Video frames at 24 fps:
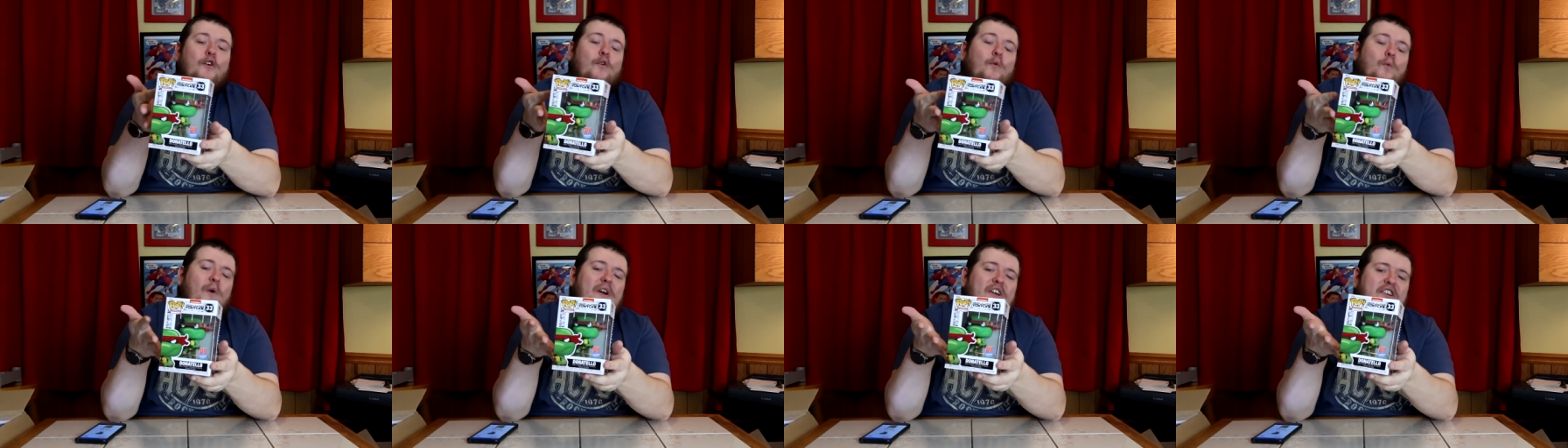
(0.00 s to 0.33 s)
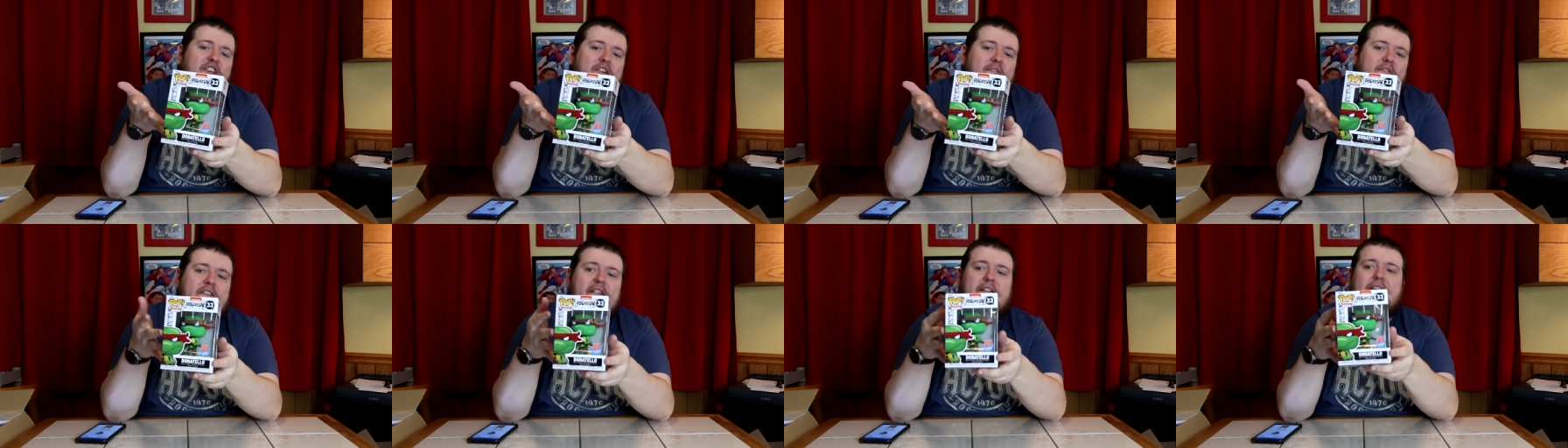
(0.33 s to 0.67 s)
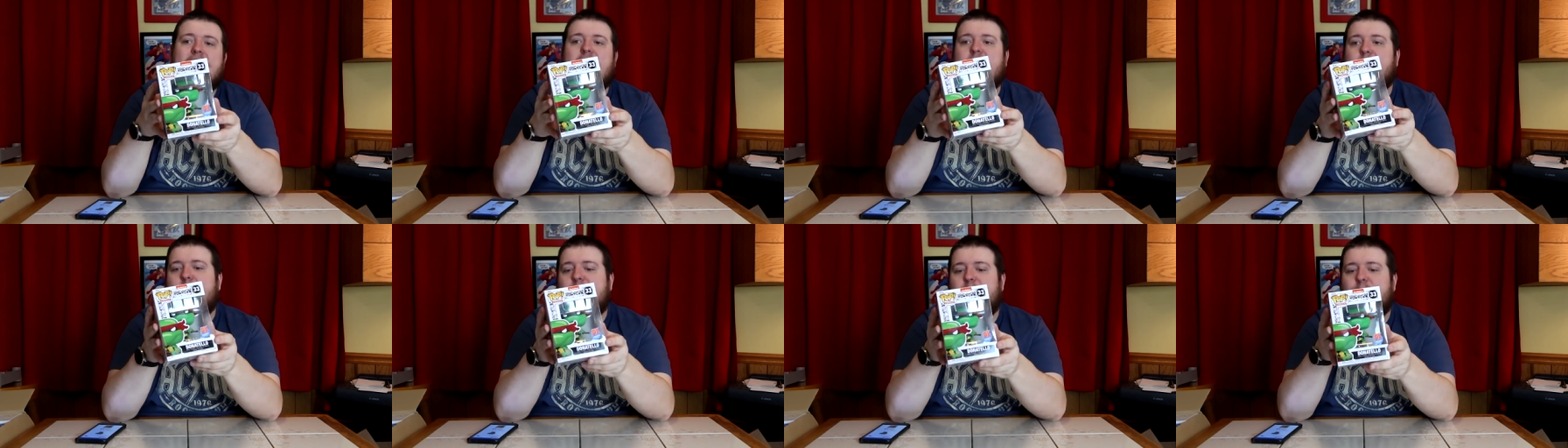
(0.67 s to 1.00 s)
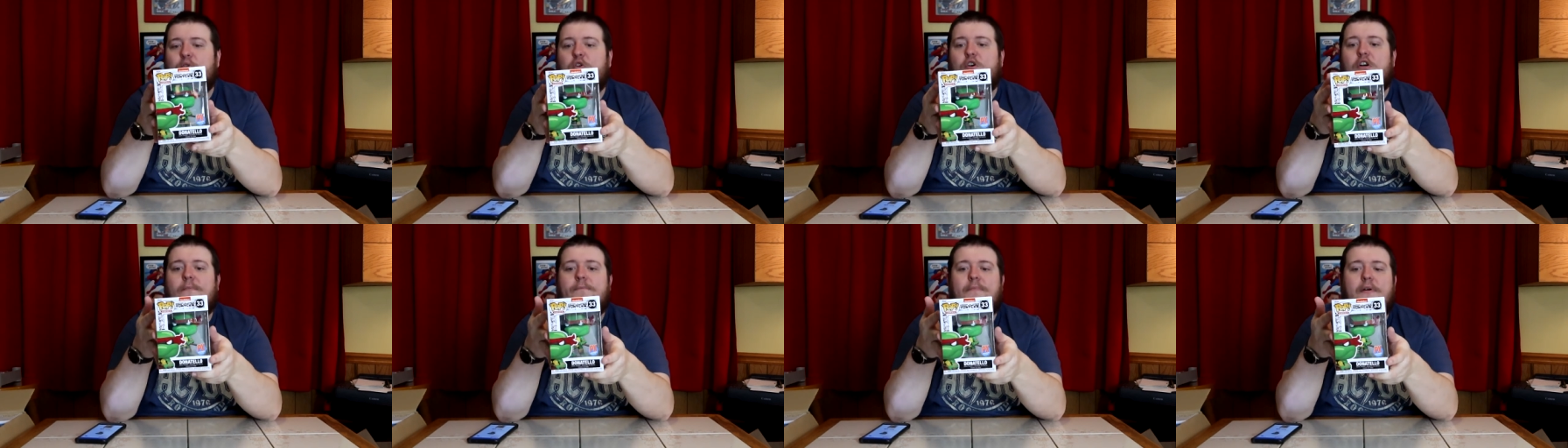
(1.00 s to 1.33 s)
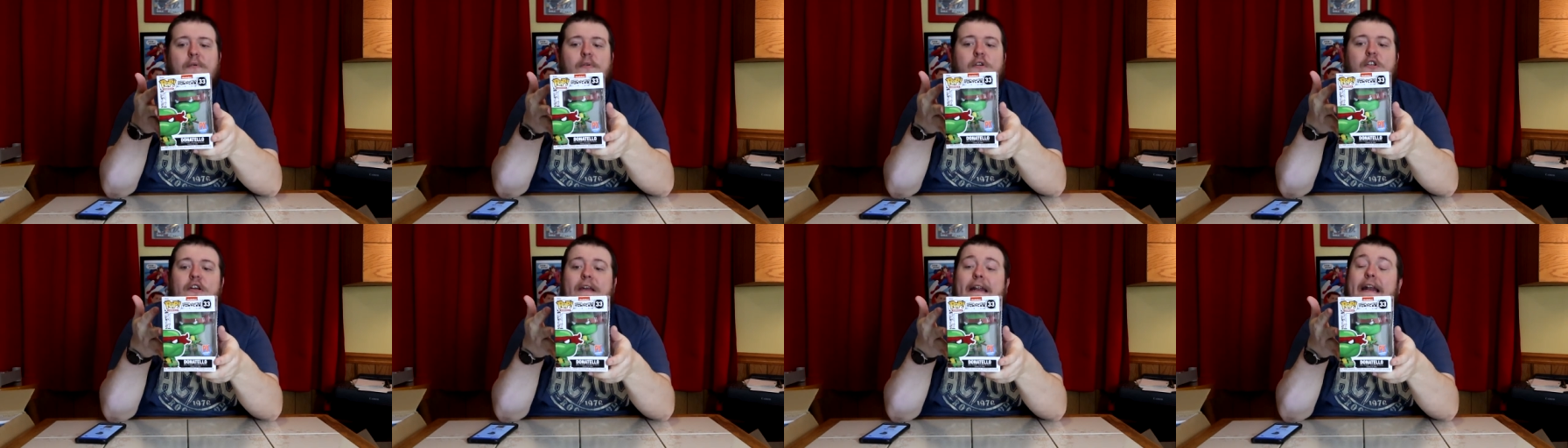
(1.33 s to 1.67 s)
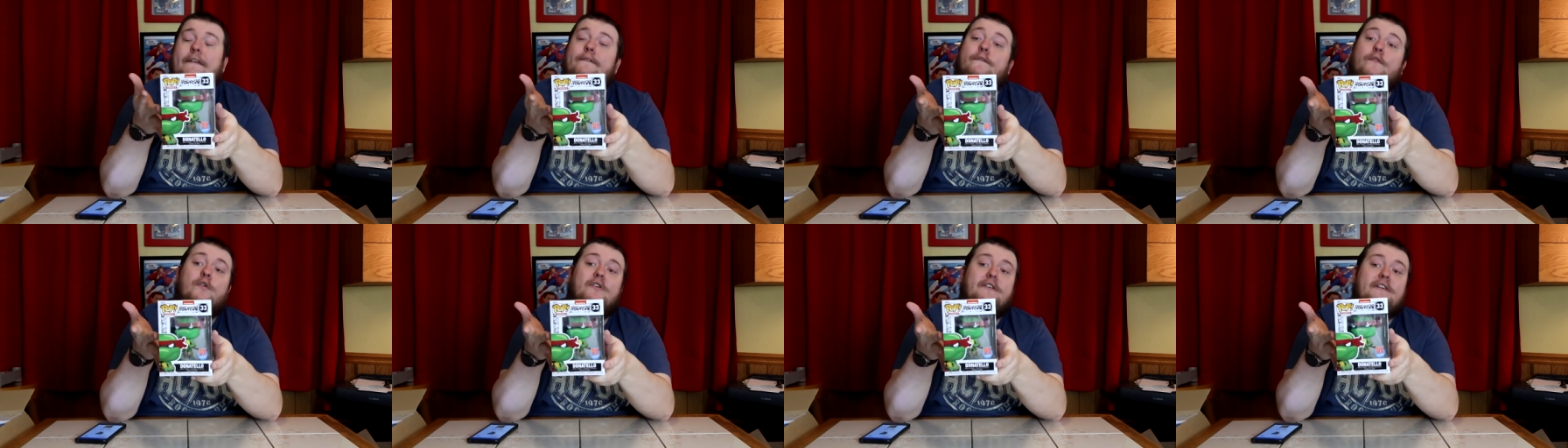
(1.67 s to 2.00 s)
Wish it was a little bit more, but we're looking
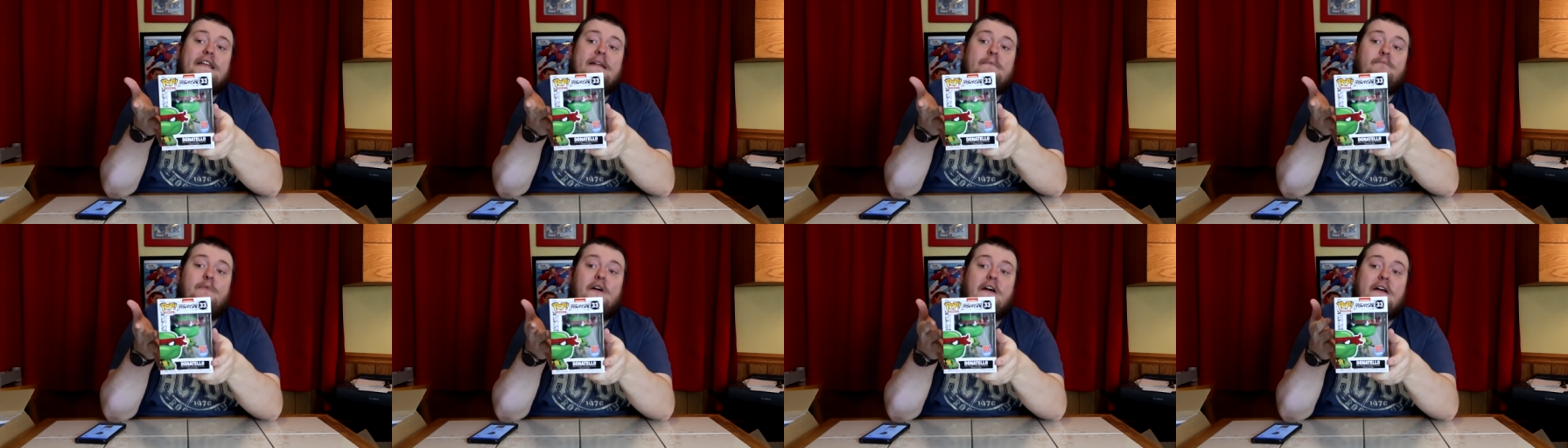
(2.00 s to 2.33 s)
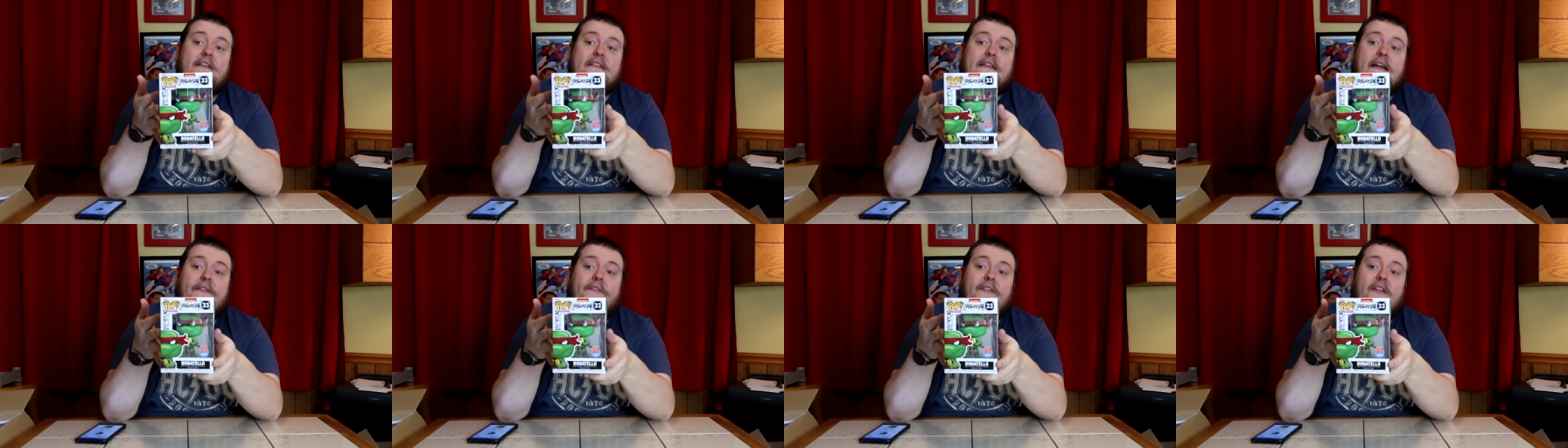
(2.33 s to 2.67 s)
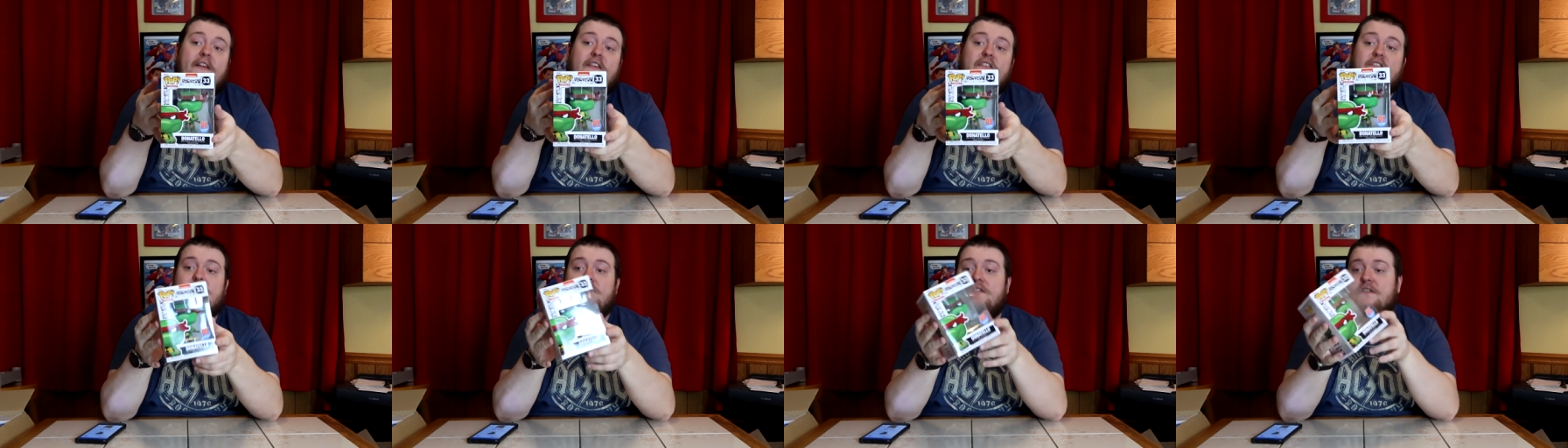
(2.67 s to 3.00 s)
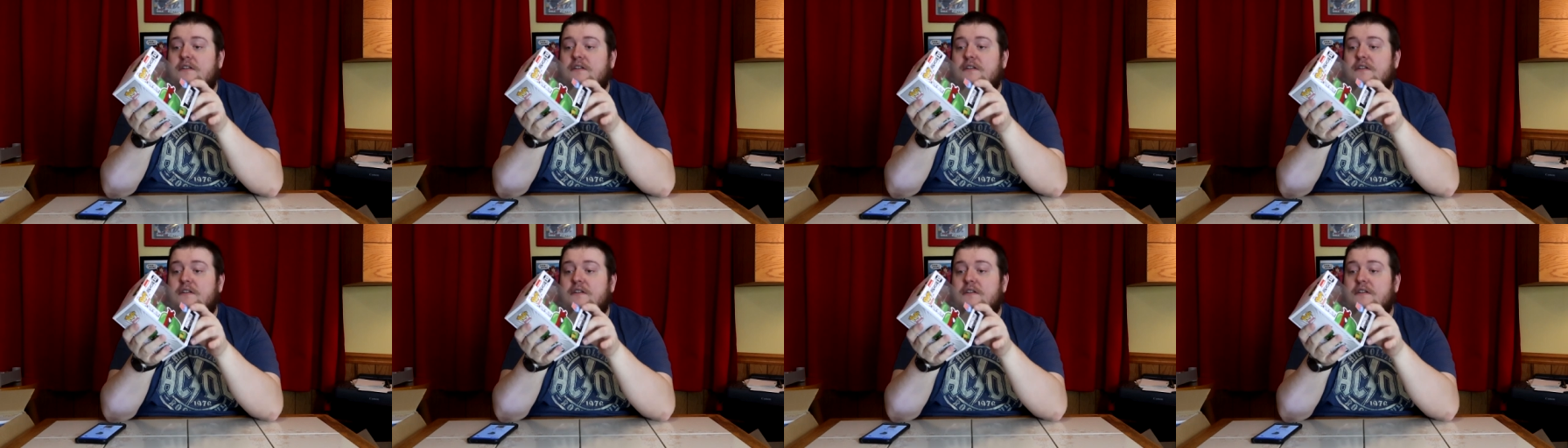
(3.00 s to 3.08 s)
at 14 bucks on this.